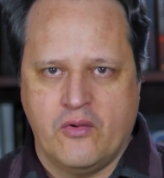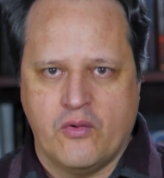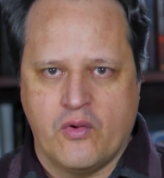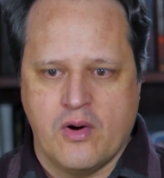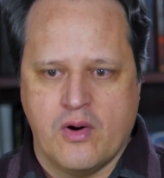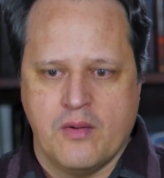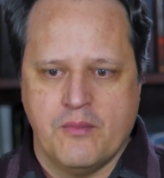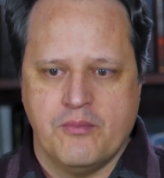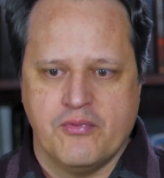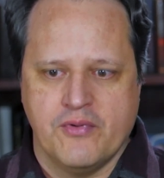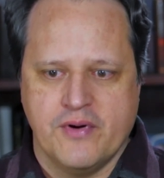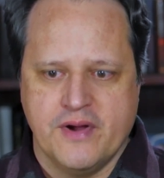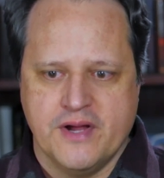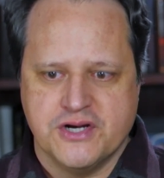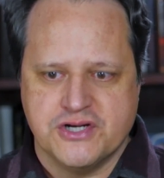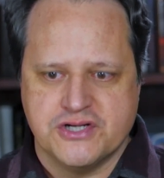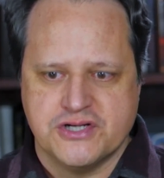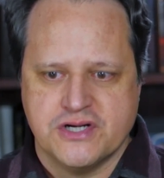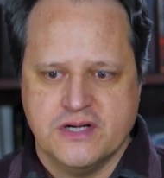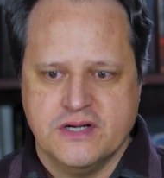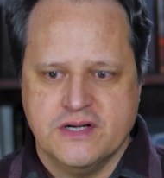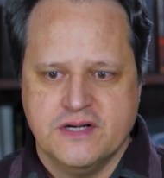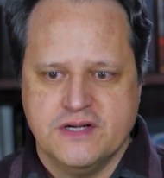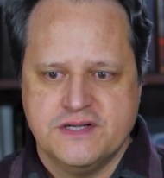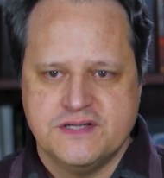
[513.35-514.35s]
or a
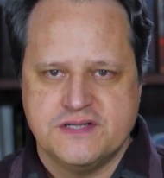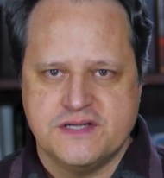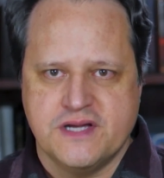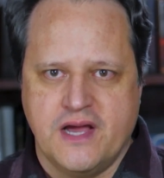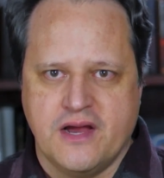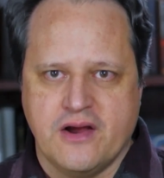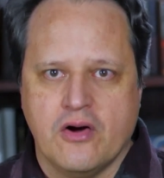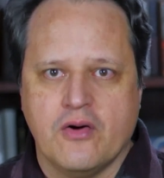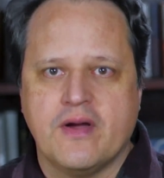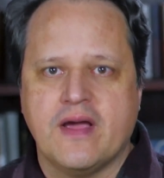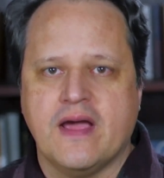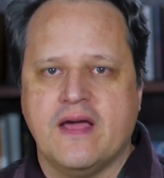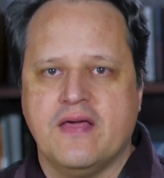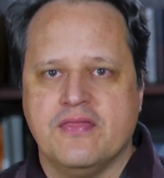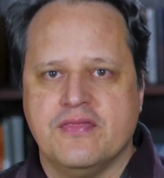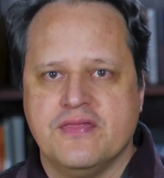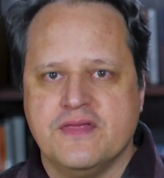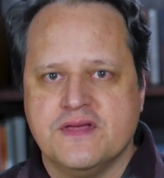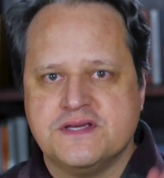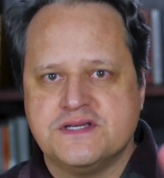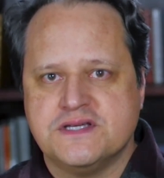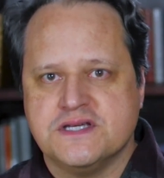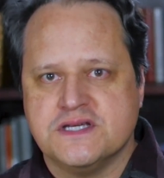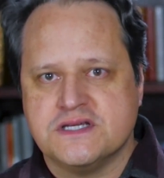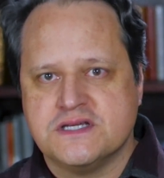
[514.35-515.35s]
bridge, saying, okay,
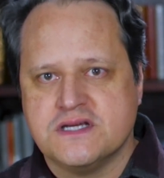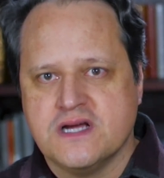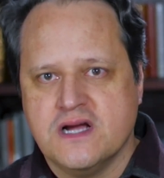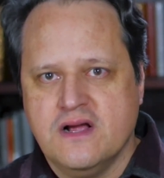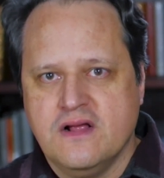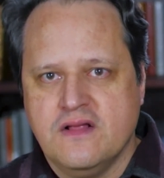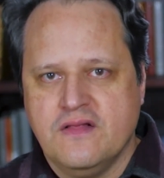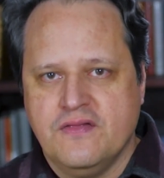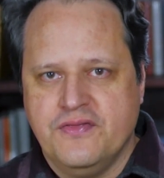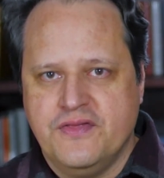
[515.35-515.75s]
this is